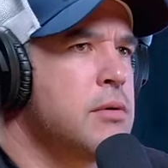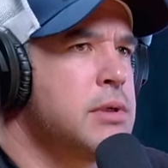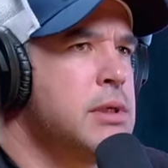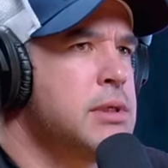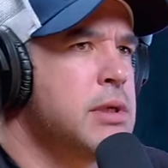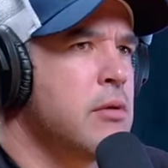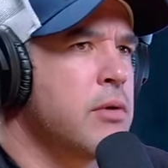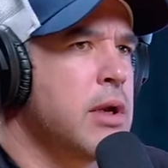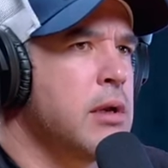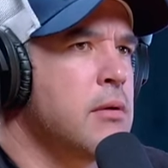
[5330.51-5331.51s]
or
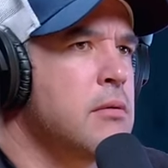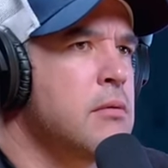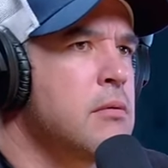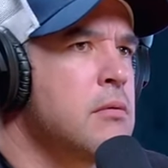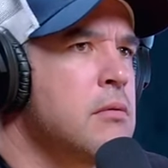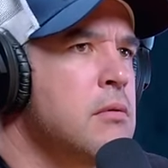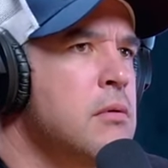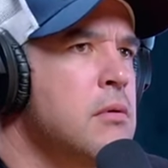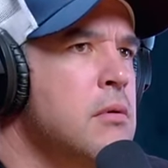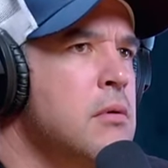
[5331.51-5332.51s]
decelerating? Oh, it's
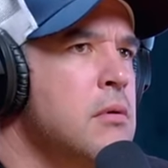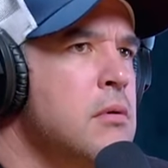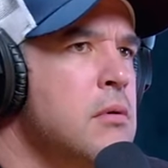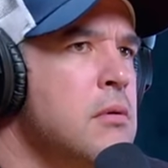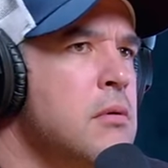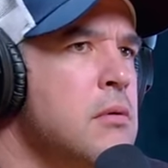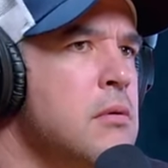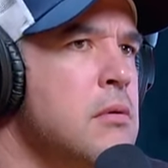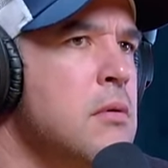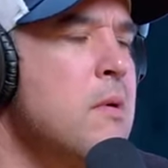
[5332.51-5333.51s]
accelerated.
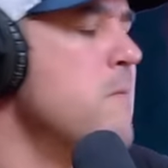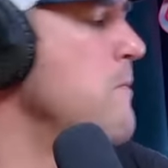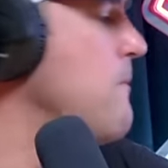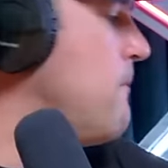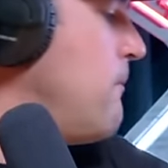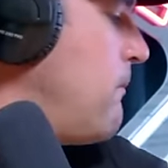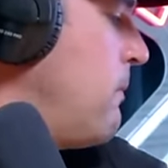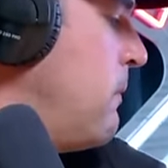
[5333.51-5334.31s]
Now, maybe